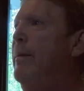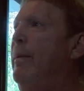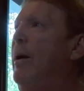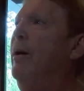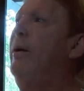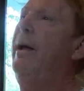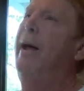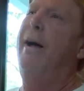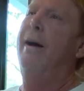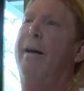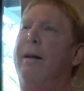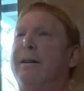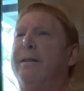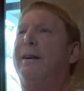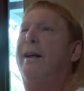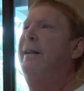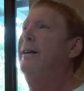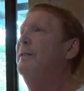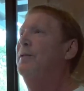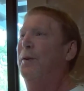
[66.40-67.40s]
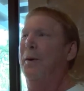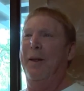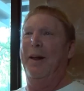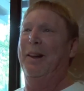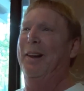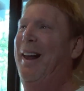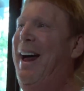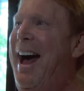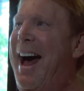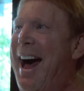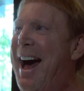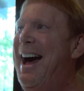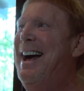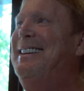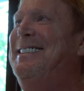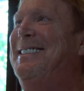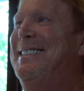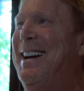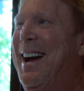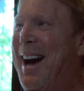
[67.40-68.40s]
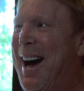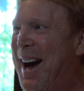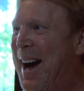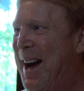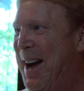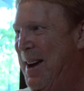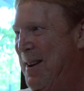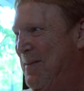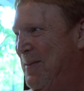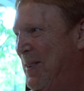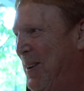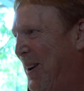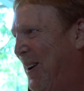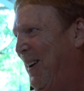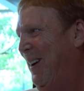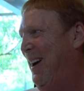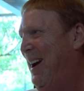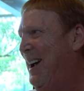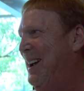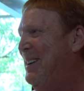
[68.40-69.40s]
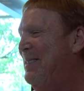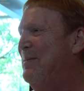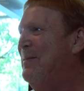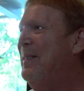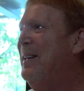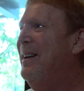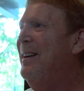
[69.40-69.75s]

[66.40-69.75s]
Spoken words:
Okay, I'm going to say this for the last time, all right?